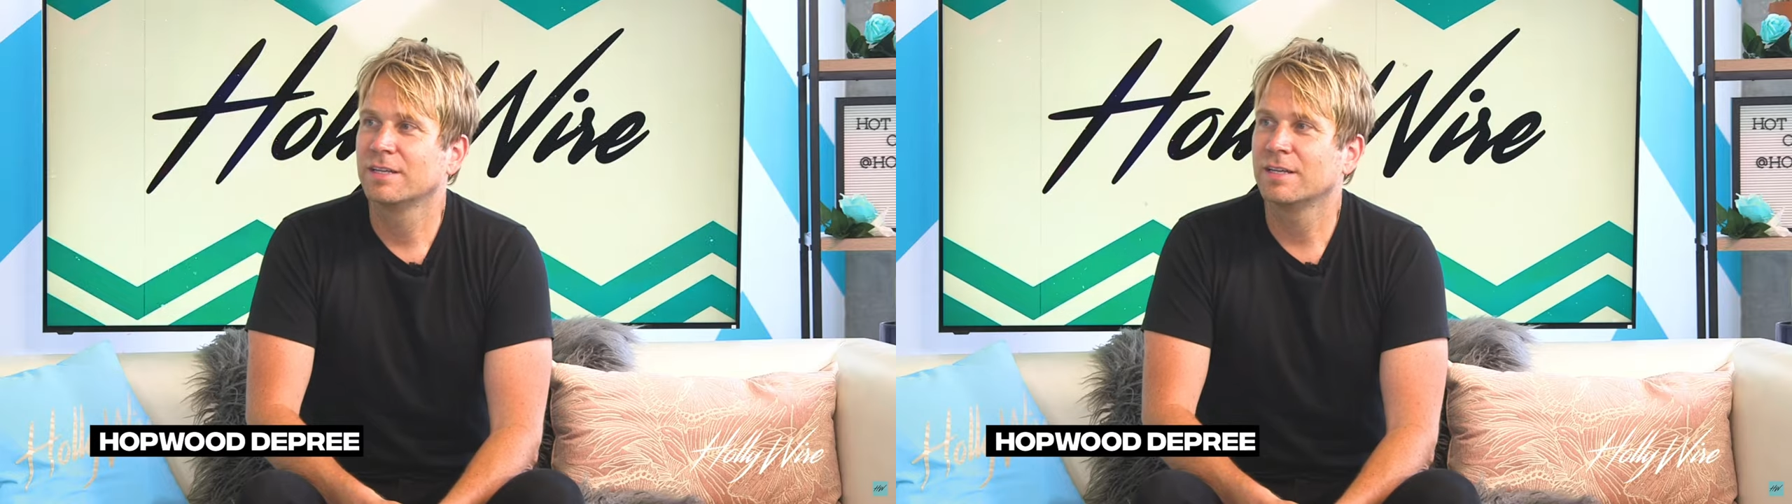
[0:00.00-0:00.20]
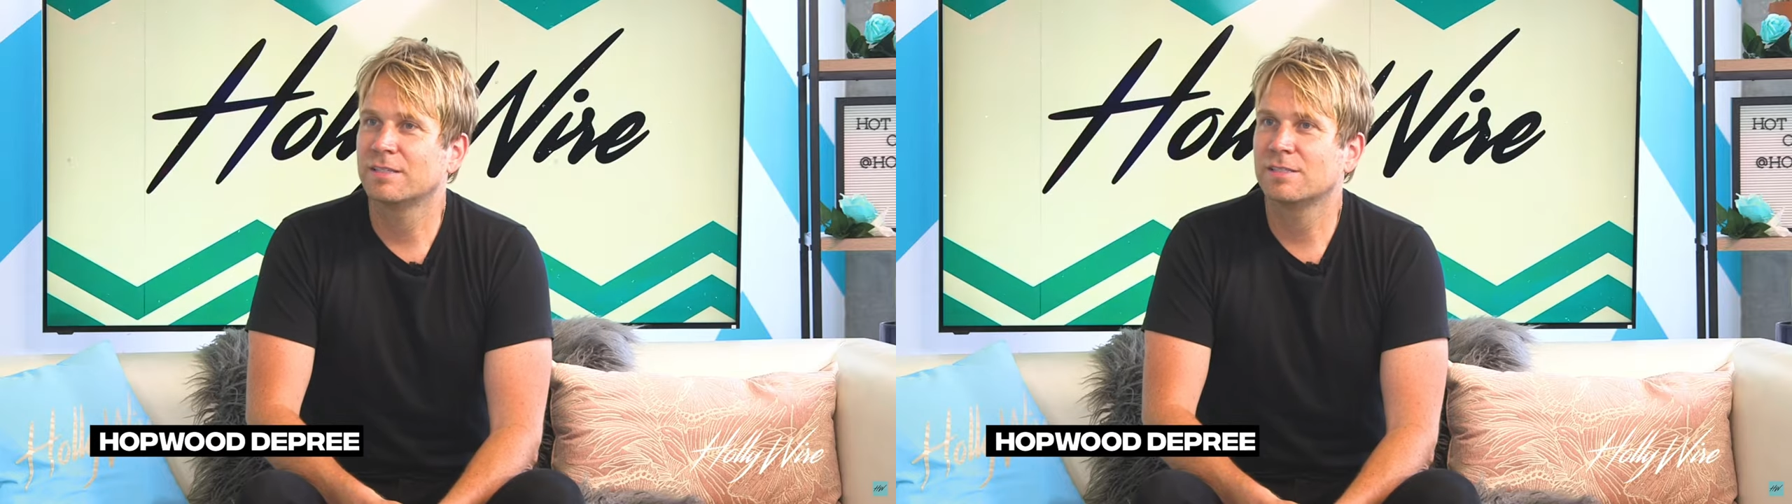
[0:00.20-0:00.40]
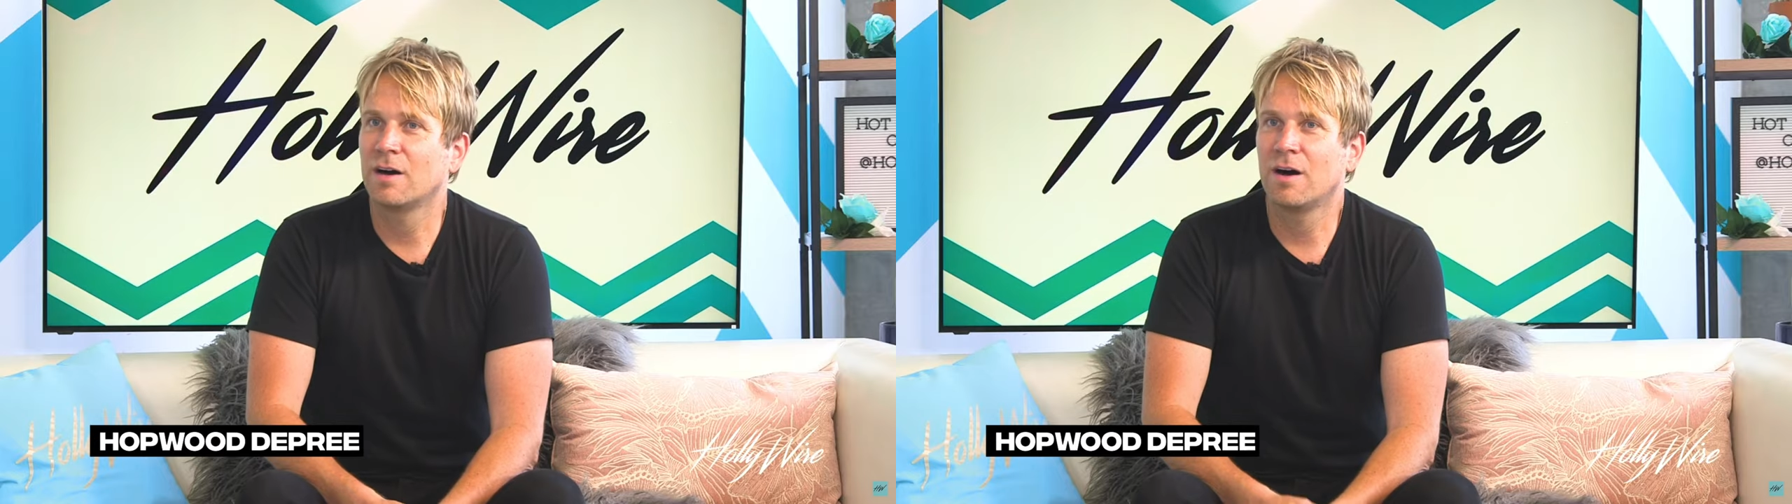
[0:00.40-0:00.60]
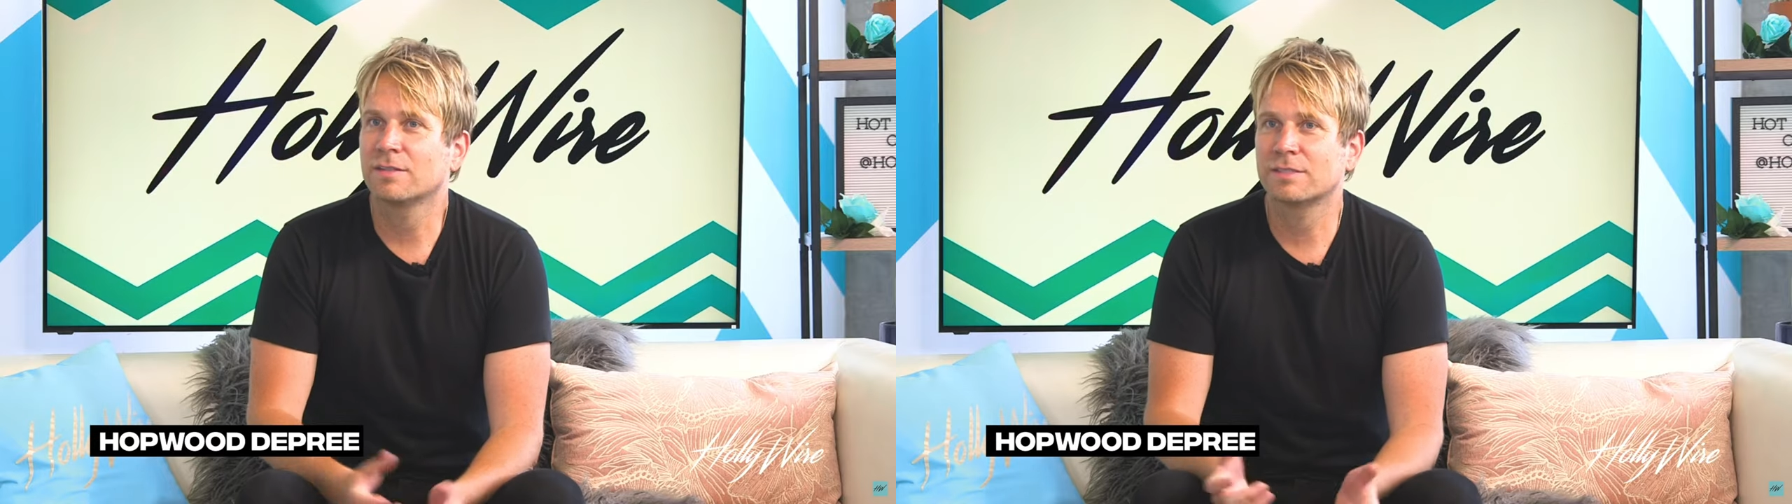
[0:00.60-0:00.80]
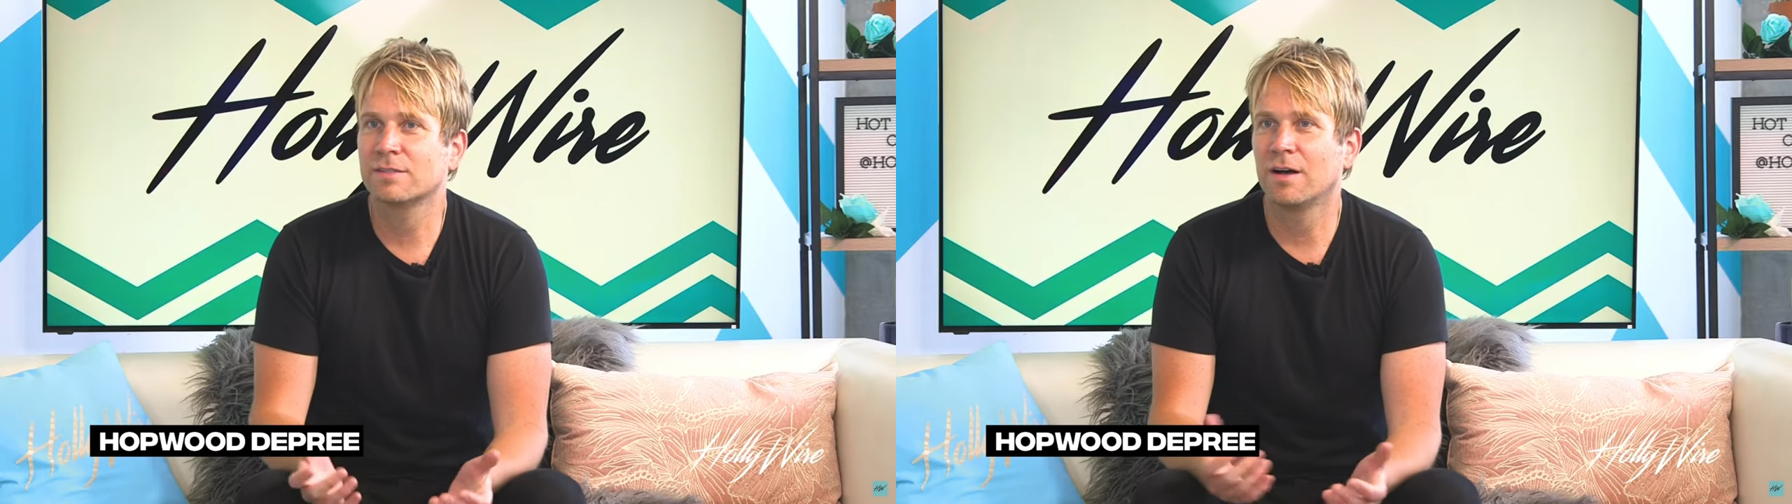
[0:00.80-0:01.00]
it's
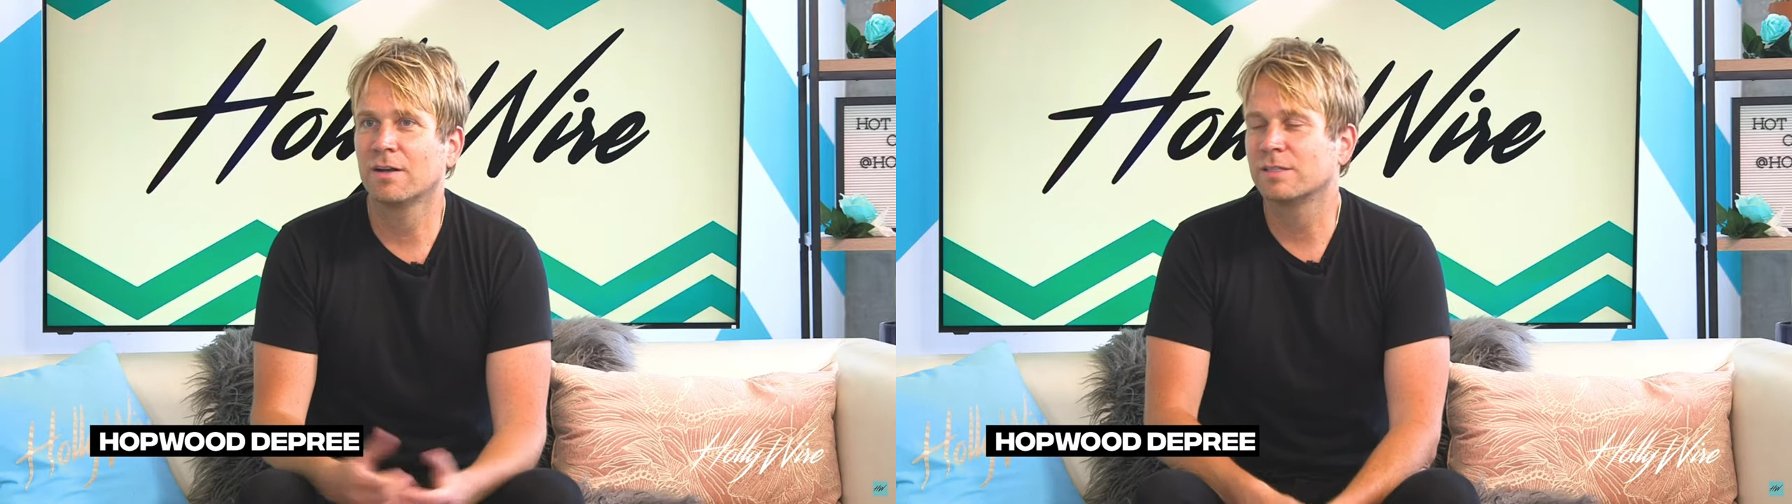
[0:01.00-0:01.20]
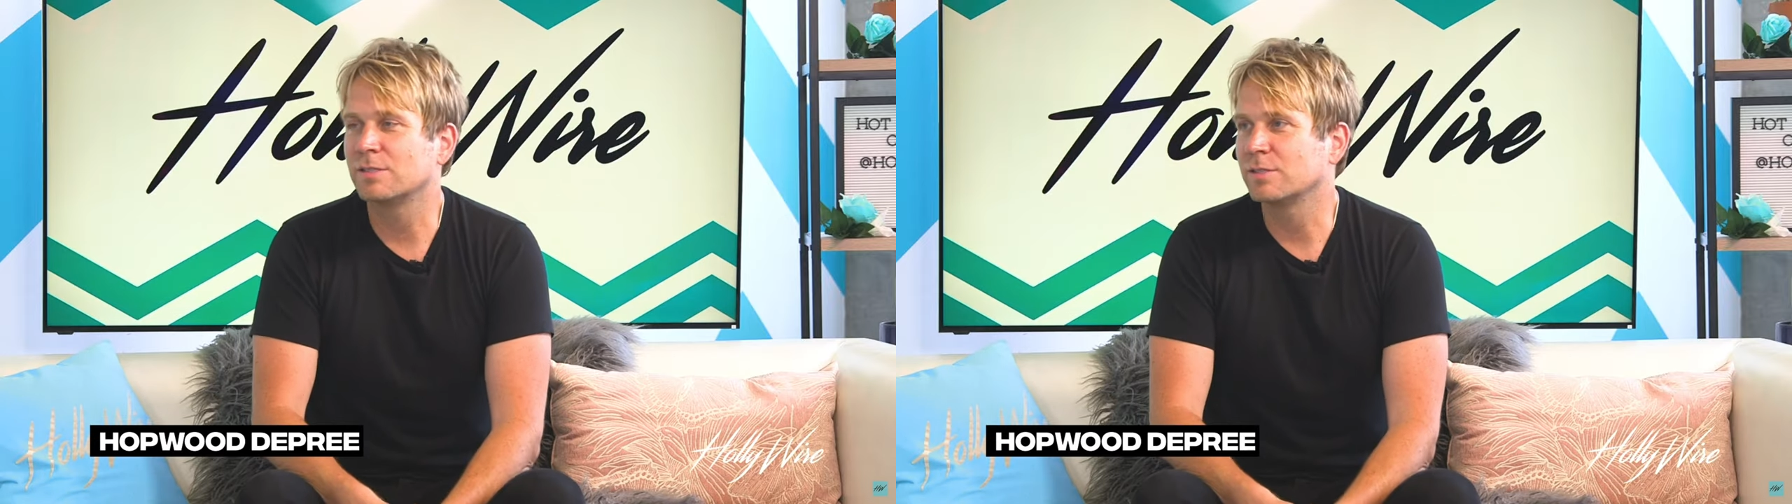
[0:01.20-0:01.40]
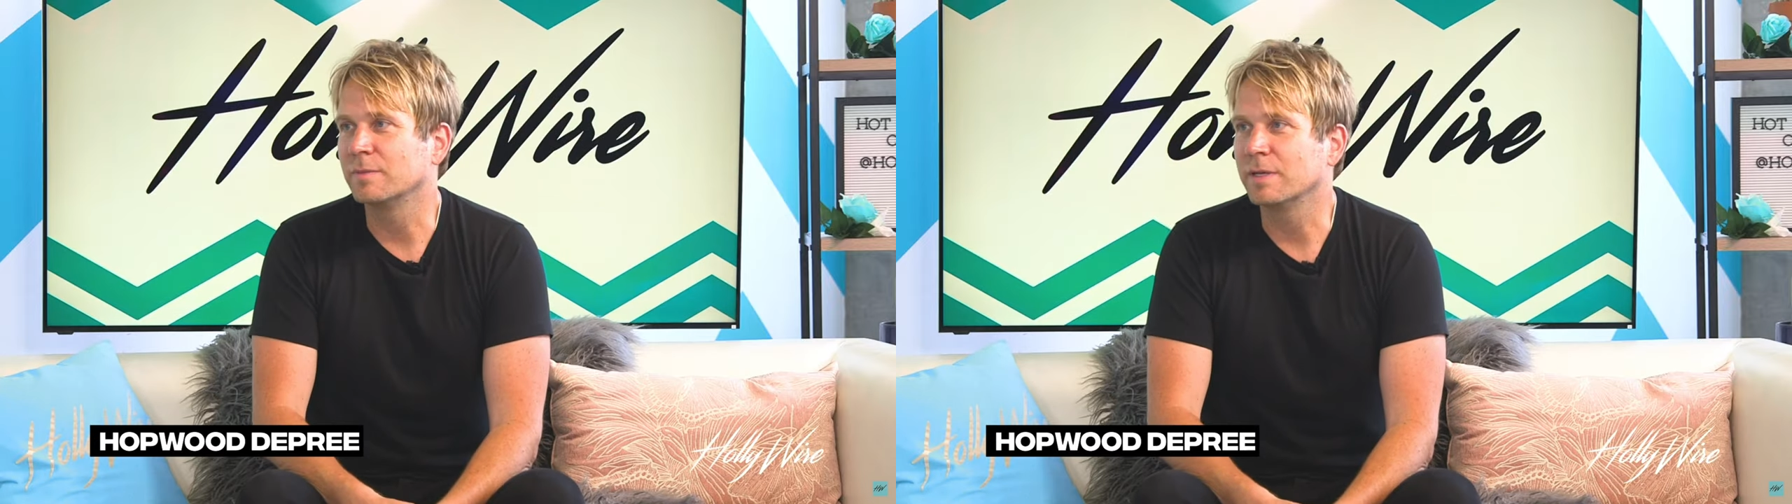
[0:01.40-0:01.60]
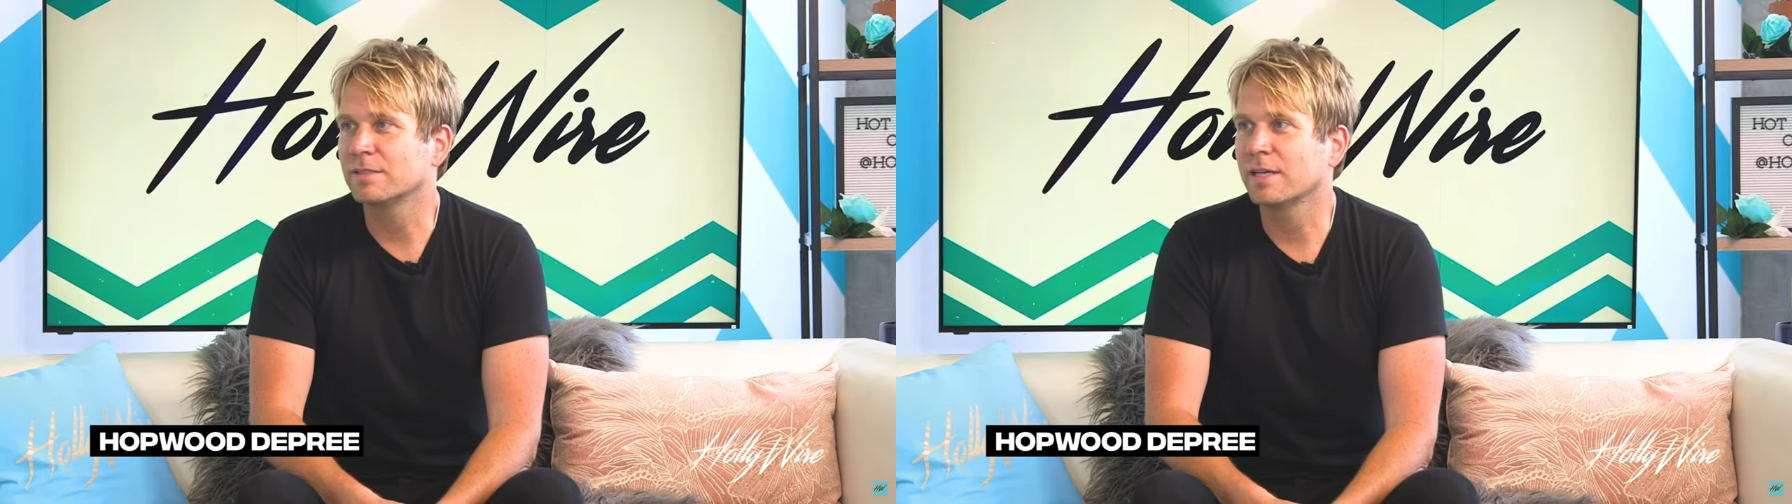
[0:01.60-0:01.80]
all consuming.